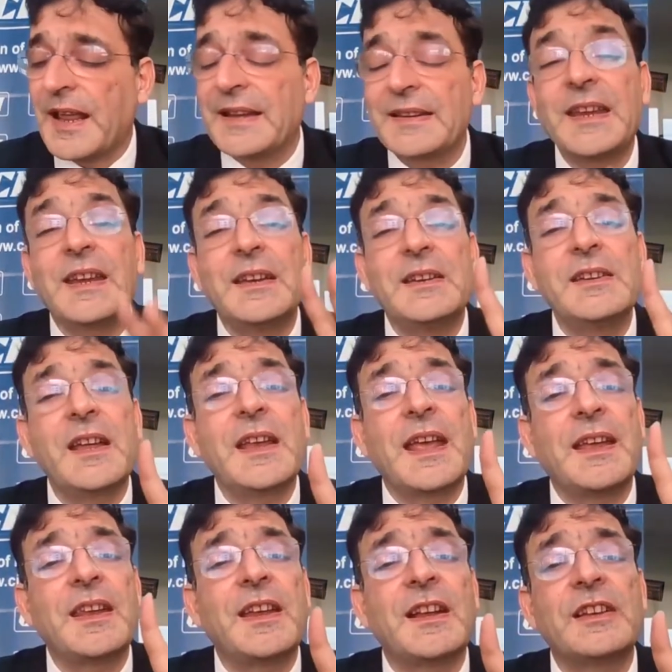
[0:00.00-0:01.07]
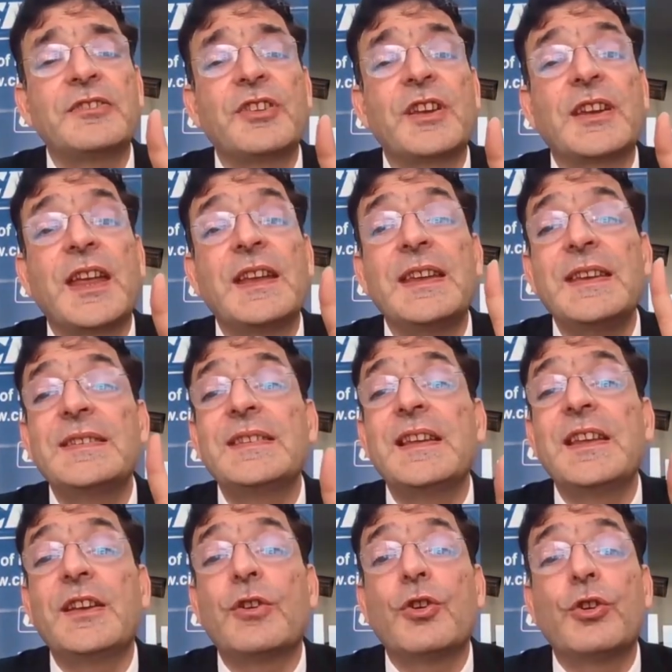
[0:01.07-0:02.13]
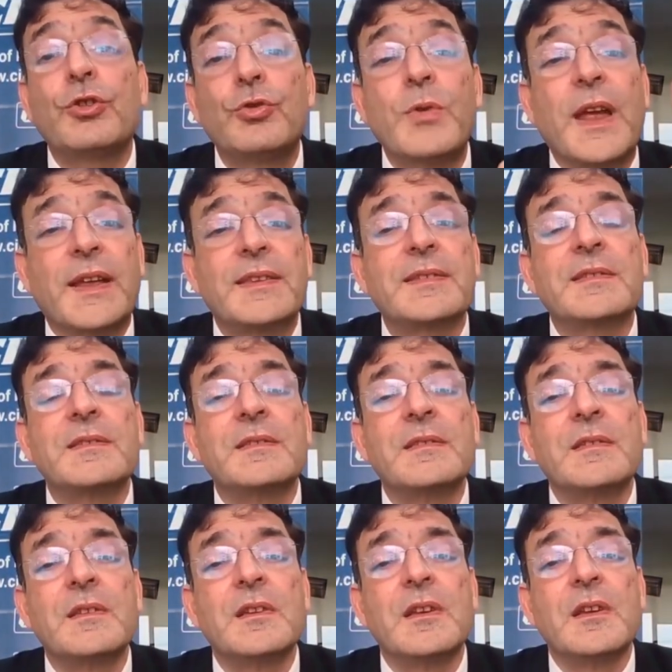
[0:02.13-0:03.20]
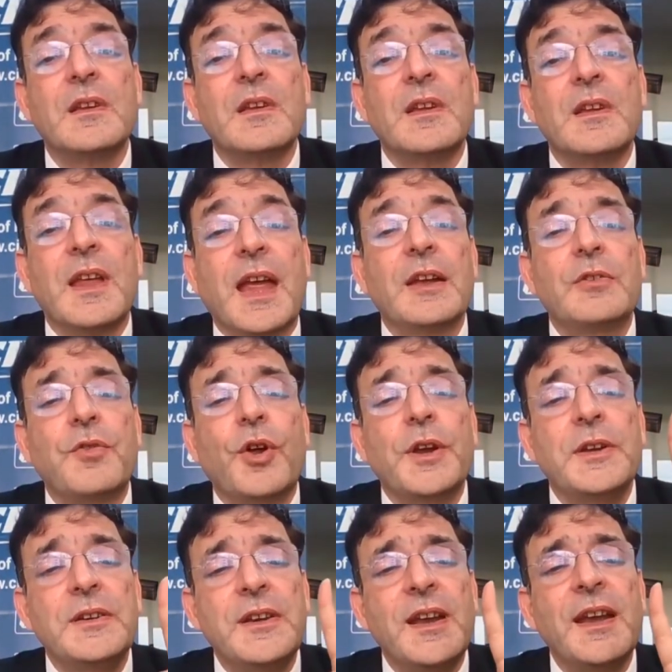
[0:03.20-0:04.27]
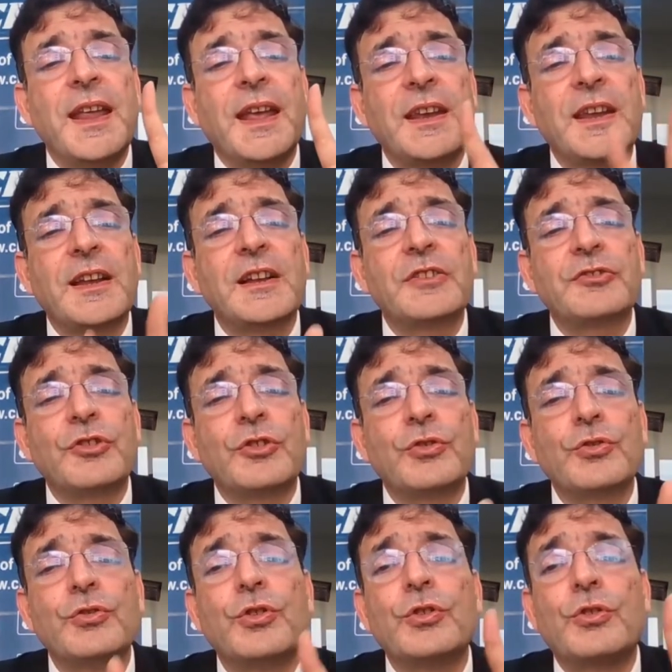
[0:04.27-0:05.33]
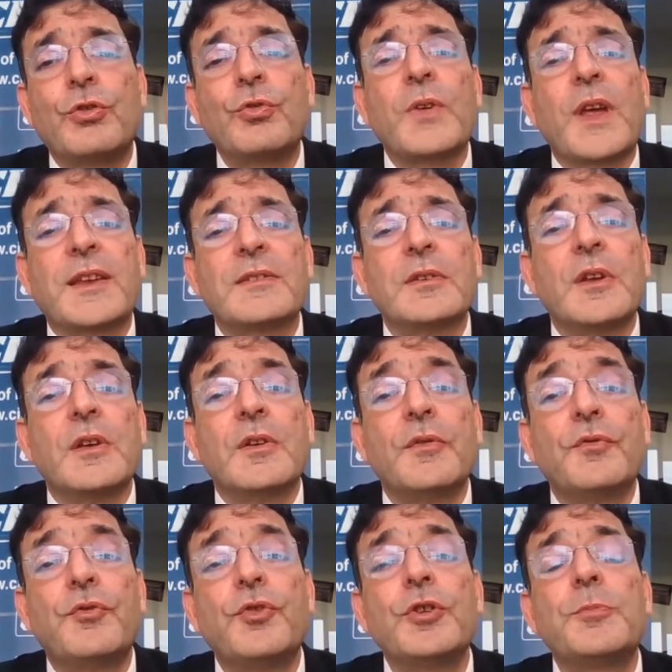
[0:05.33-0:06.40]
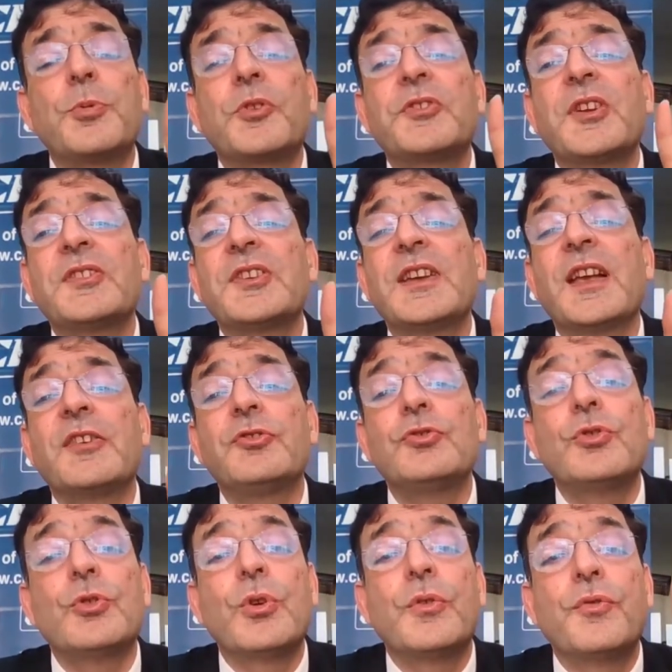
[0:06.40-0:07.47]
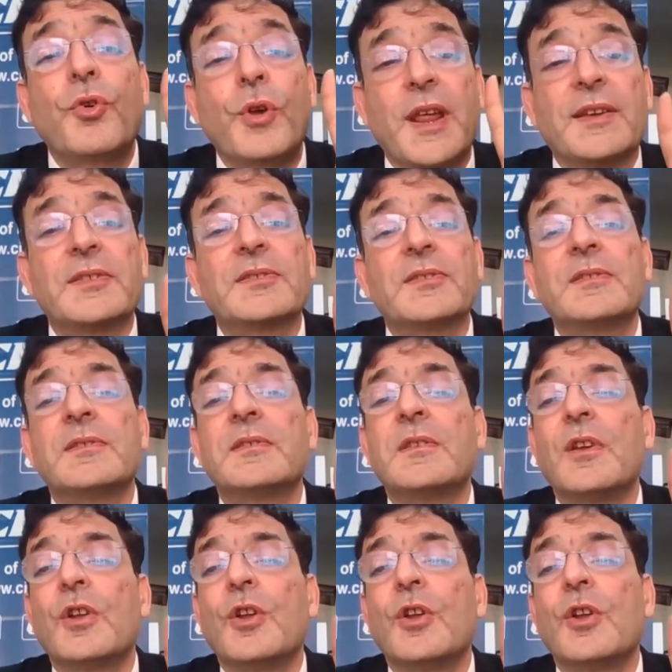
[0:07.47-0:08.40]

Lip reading: But I think Indian agriculture can easily grow 2X. And for Indian agriculture to go 2X, food processing has to grow 4X.